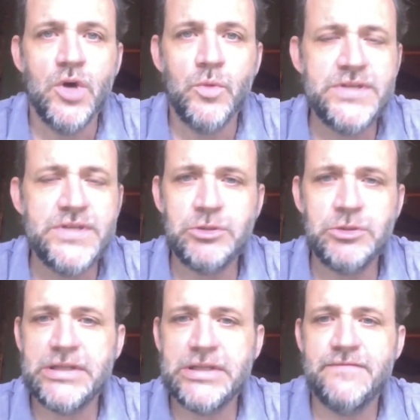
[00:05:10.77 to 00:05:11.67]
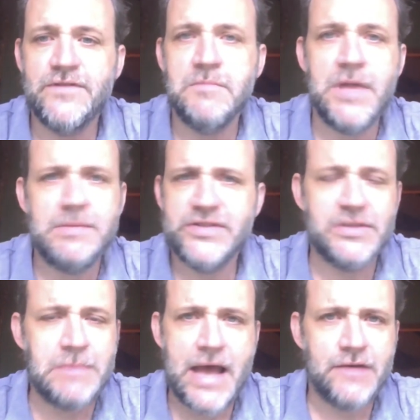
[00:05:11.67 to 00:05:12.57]
We still believe that maybe
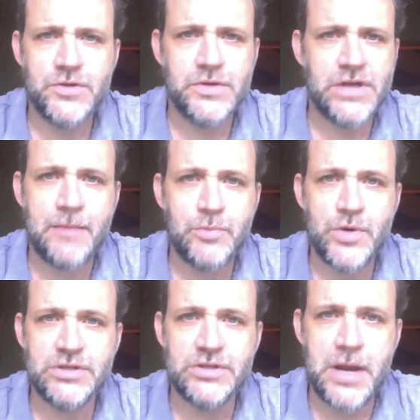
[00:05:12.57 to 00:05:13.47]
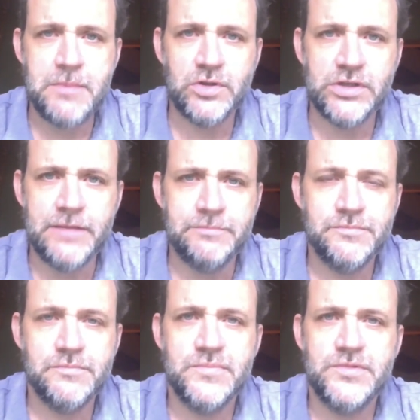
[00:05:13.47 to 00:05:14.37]
somehow during Operation Paperclip,
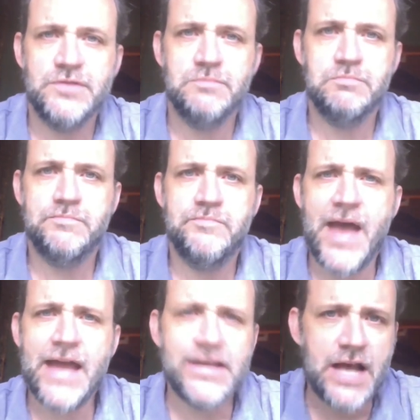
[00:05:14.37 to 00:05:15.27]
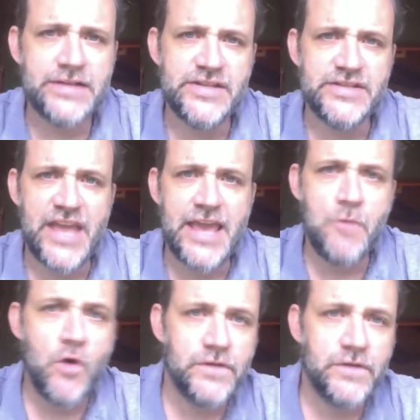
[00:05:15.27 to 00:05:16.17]
some bad Nazis
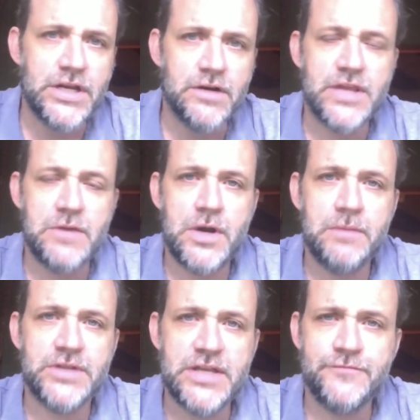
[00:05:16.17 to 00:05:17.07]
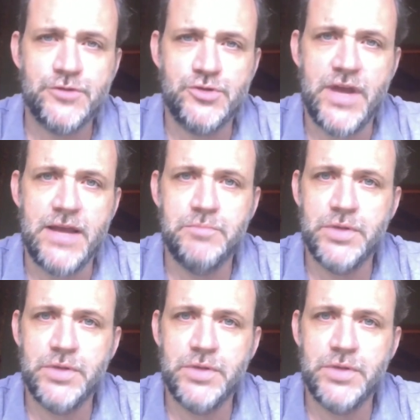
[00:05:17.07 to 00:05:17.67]
came over here. They were able to infiltrate.